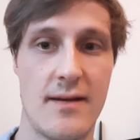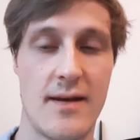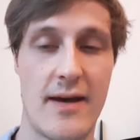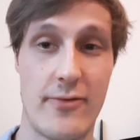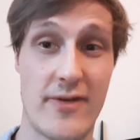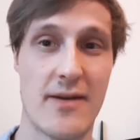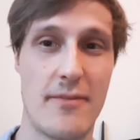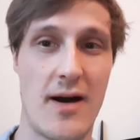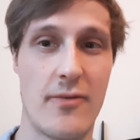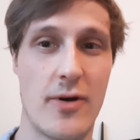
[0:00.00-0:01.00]
Everything in
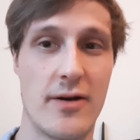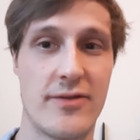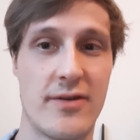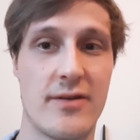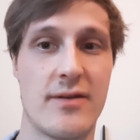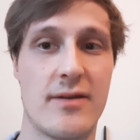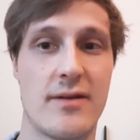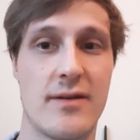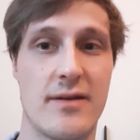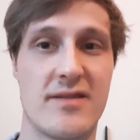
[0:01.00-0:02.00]
my world
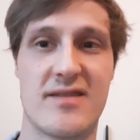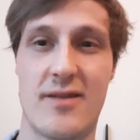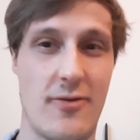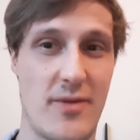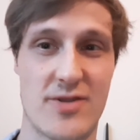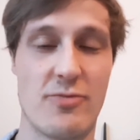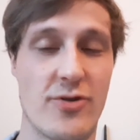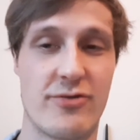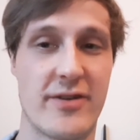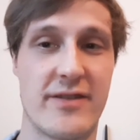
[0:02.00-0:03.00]
is so much more
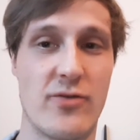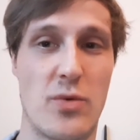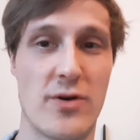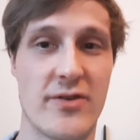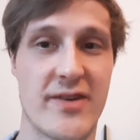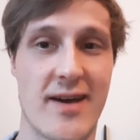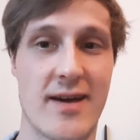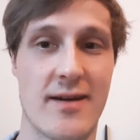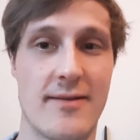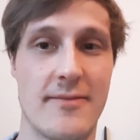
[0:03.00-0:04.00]
interesting than what you're saying.